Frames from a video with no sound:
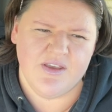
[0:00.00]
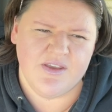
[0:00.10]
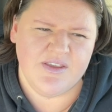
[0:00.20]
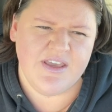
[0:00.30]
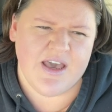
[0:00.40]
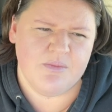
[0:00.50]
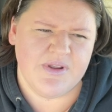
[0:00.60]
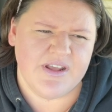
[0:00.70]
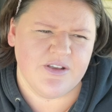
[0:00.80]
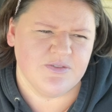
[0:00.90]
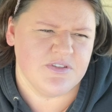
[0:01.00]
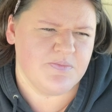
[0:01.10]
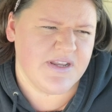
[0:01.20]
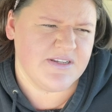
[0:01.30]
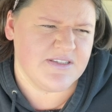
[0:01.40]
yeah, but I go
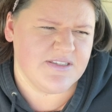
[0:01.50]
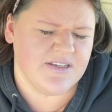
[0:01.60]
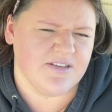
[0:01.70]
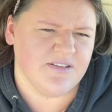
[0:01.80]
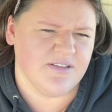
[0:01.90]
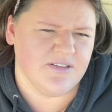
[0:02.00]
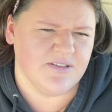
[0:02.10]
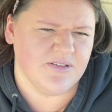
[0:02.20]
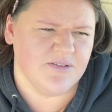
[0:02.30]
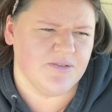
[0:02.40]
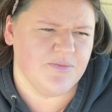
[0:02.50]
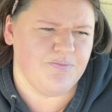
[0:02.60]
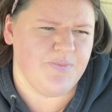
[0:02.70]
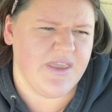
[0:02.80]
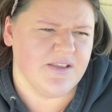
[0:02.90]
spend a single
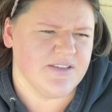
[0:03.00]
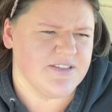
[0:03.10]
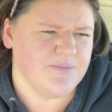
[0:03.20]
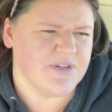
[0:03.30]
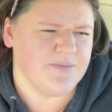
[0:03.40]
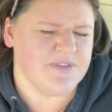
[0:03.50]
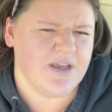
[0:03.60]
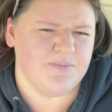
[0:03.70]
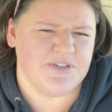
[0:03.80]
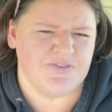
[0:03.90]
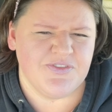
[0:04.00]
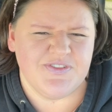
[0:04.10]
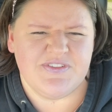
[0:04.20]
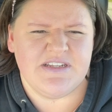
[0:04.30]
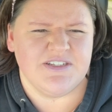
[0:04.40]
meal, sometimes up to
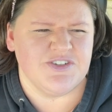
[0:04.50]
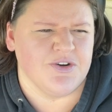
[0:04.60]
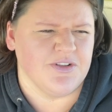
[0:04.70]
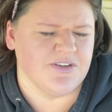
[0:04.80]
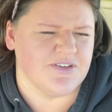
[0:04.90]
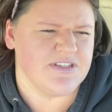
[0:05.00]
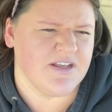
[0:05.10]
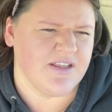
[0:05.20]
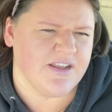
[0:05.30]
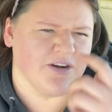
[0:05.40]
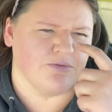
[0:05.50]
$15 at like a